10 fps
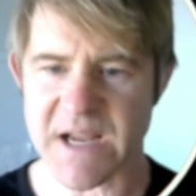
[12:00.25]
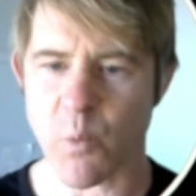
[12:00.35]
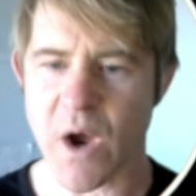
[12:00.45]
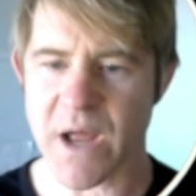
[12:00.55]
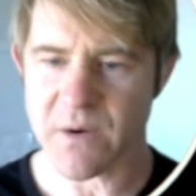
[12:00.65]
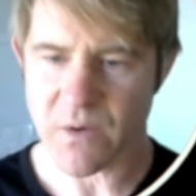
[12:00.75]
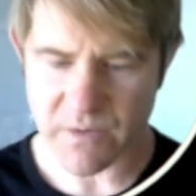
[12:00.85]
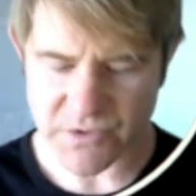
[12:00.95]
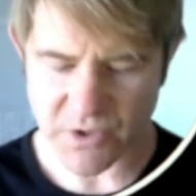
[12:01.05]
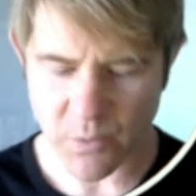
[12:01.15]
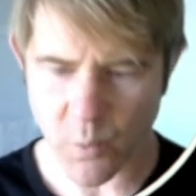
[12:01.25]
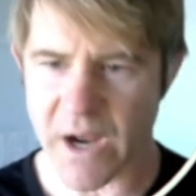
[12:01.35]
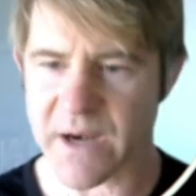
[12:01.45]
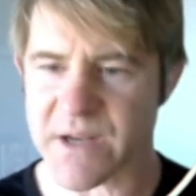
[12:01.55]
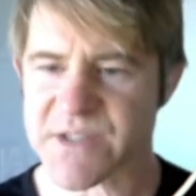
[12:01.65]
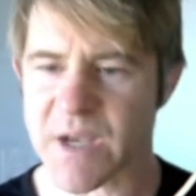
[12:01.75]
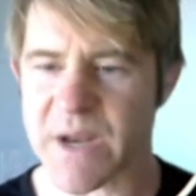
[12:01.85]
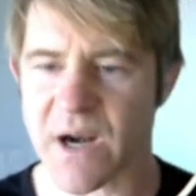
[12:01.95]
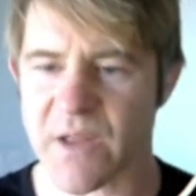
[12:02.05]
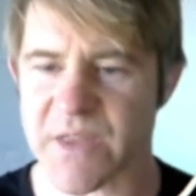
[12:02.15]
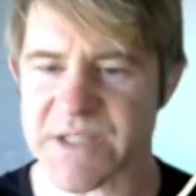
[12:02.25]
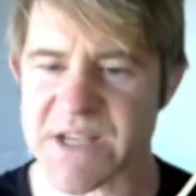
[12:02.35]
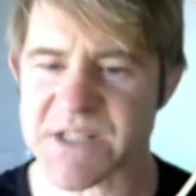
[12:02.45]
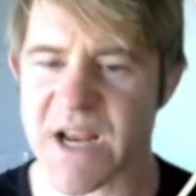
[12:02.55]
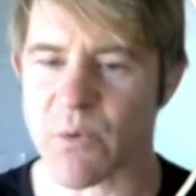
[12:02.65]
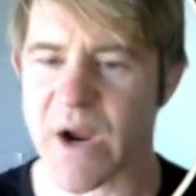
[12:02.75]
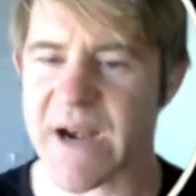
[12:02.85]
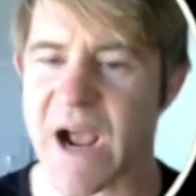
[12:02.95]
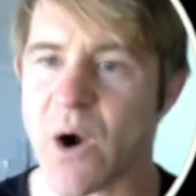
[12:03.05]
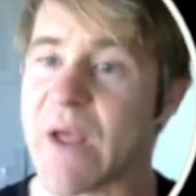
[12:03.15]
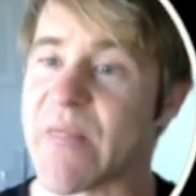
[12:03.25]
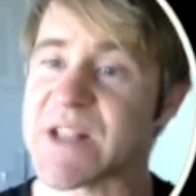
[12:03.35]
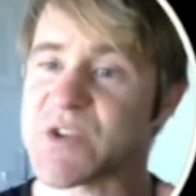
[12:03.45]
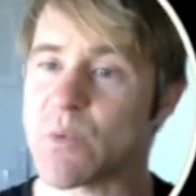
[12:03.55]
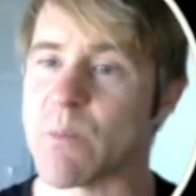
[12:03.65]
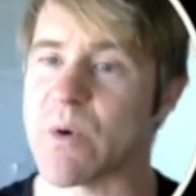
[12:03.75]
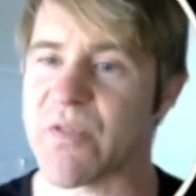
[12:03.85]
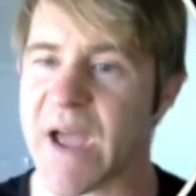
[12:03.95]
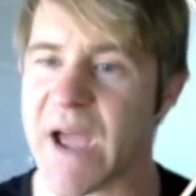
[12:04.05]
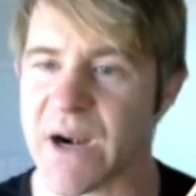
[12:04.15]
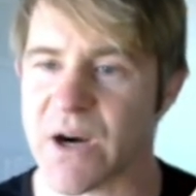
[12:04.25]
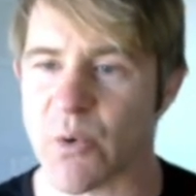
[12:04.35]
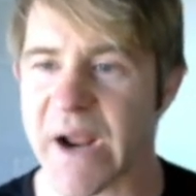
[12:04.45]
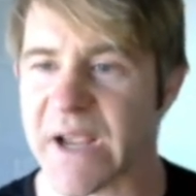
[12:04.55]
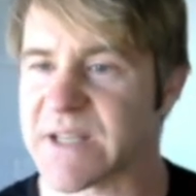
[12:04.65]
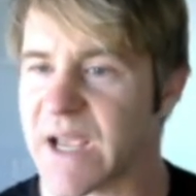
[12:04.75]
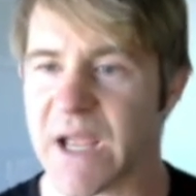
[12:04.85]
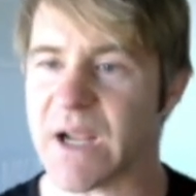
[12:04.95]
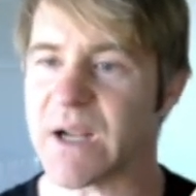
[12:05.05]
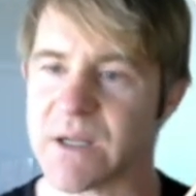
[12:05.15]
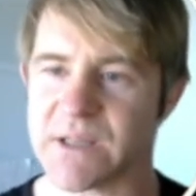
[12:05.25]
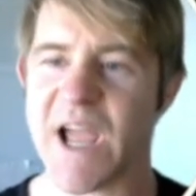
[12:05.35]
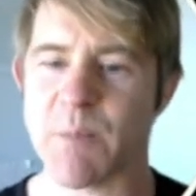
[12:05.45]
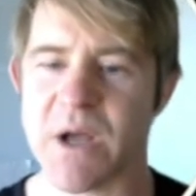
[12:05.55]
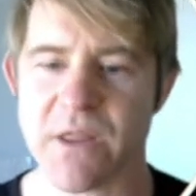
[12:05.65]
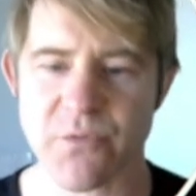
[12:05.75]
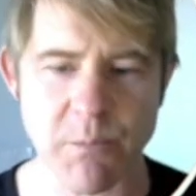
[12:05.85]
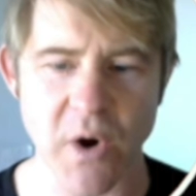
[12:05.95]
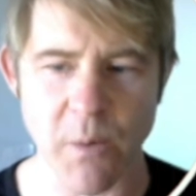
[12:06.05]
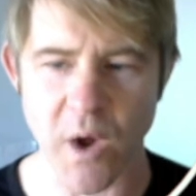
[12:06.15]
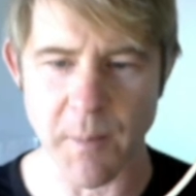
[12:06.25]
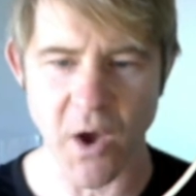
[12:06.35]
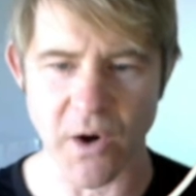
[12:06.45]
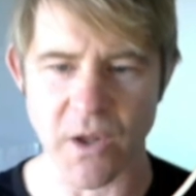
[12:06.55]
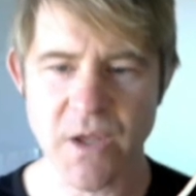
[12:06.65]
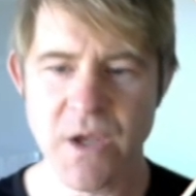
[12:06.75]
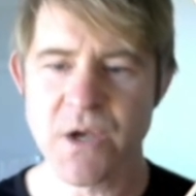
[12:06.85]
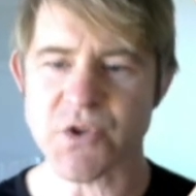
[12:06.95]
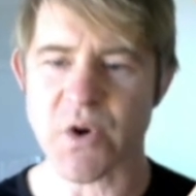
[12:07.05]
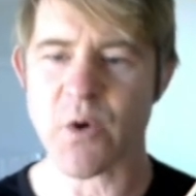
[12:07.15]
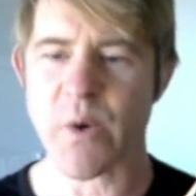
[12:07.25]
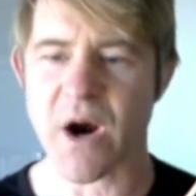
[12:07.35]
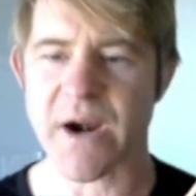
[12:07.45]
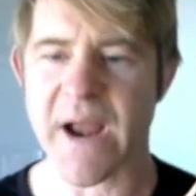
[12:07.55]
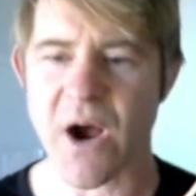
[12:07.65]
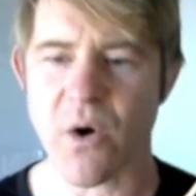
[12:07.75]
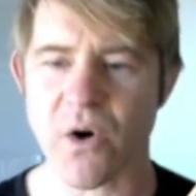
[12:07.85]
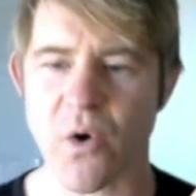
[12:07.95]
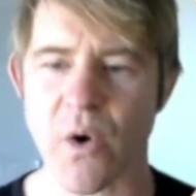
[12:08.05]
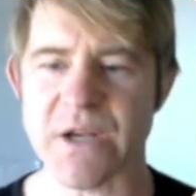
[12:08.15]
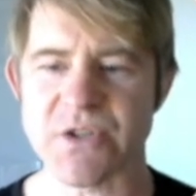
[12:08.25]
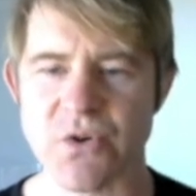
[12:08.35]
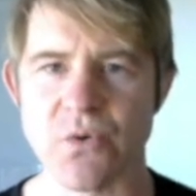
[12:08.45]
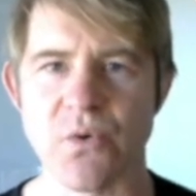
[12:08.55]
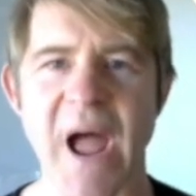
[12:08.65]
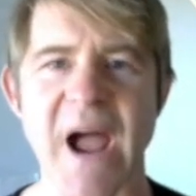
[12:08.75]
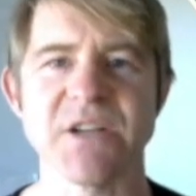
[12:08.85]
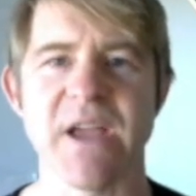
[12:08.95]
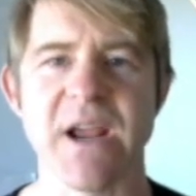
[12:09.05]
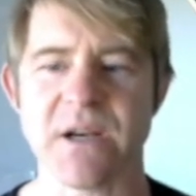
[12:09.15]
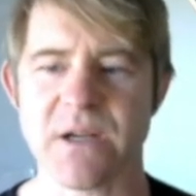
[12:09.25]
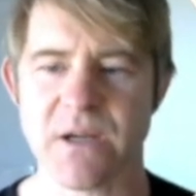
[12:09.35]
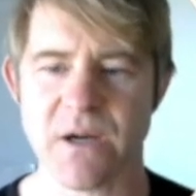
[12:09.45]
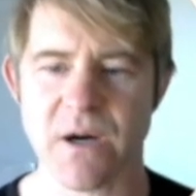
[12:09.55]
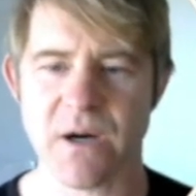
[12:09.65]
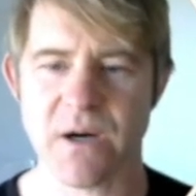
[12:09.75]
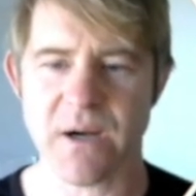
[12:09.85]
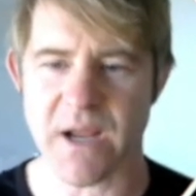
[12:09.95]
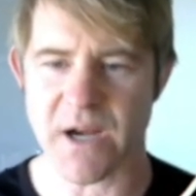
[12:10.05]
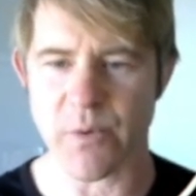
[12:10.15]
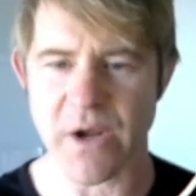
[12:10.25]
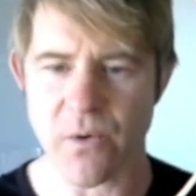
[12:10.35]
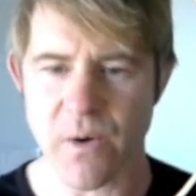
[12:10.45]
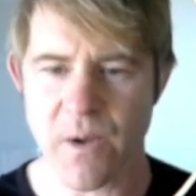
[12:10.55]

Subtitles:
1, there's only one subnet on the testnet right now, and that's the one with that orangutan Llama 3.1 model. So here we are now going to activate, and here we go.